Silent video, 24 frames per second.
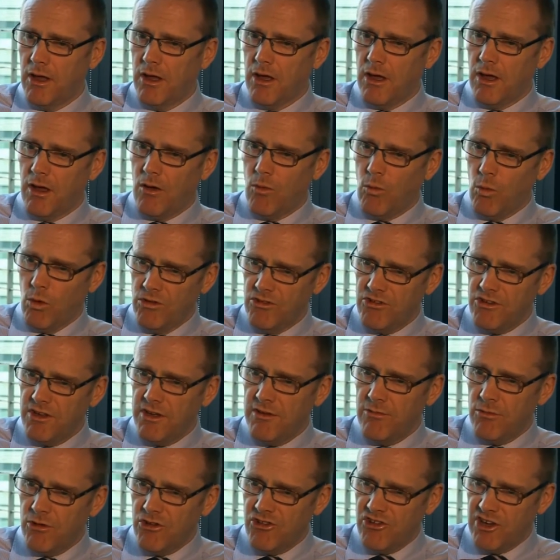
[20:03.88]
once
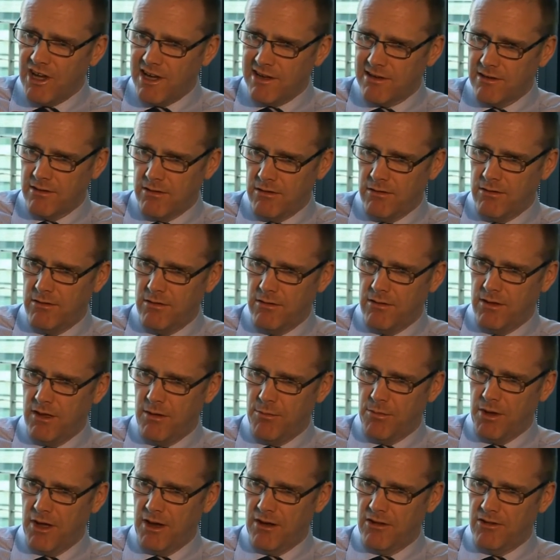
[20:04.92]
he'd rejected the
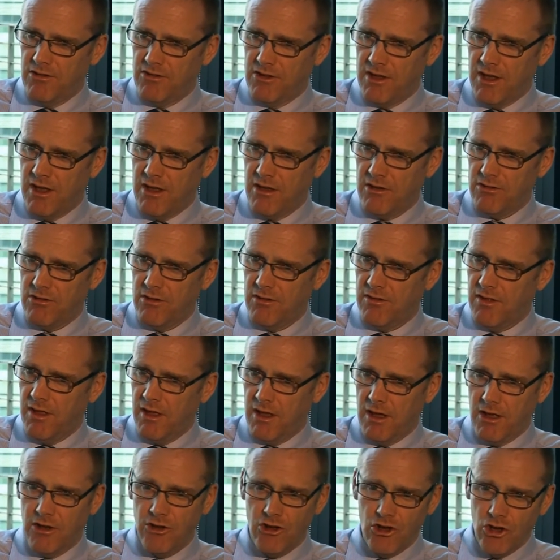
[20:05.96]
appellant's case, that they
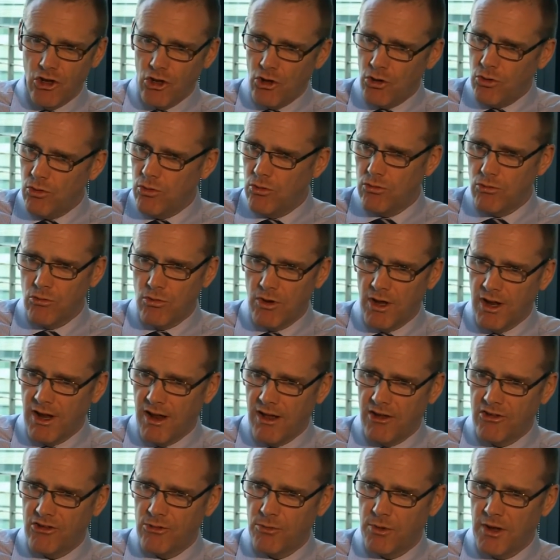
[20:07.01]
had no
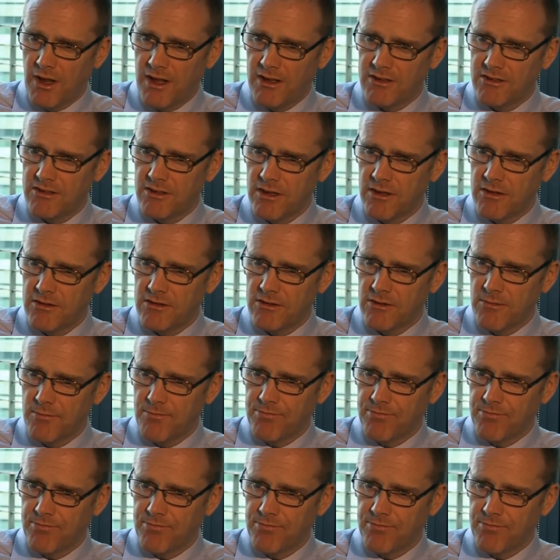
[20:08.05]
realisable assets.